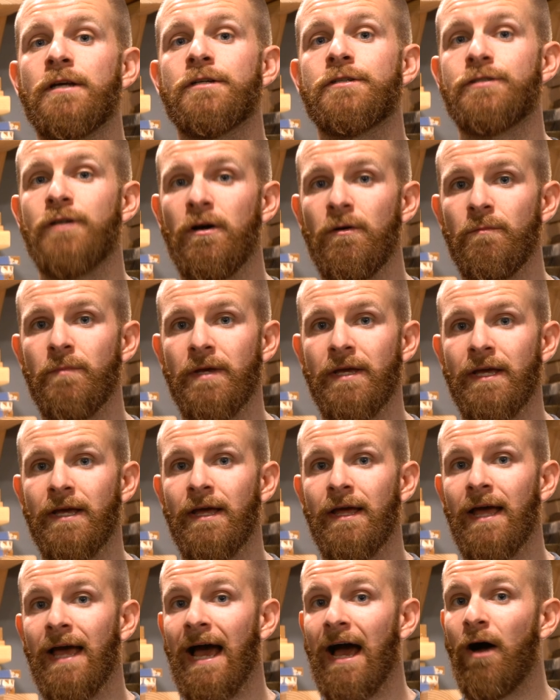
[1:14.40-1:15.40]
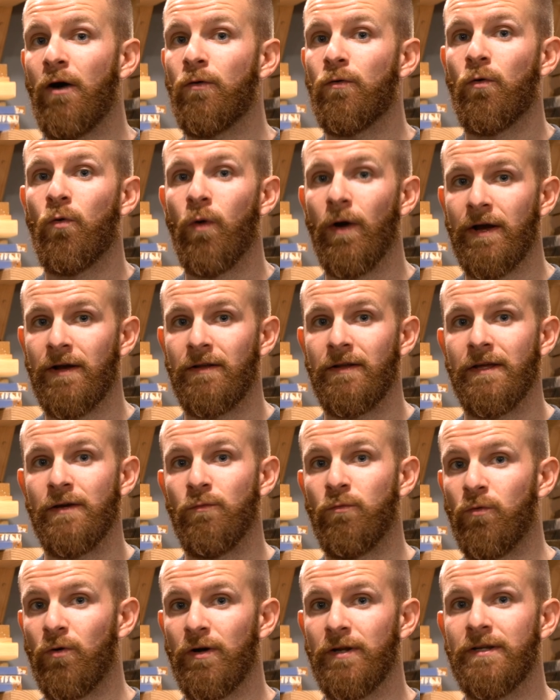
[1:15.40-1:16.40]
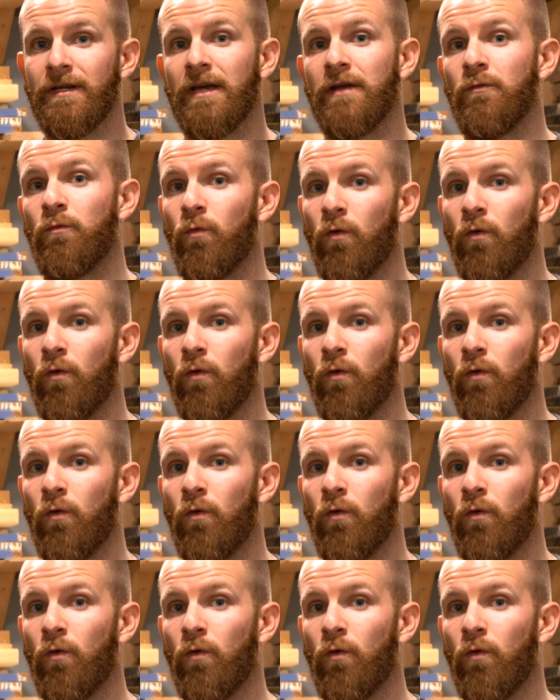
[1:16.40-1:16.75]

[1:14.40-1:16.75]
showed me how quickly wood can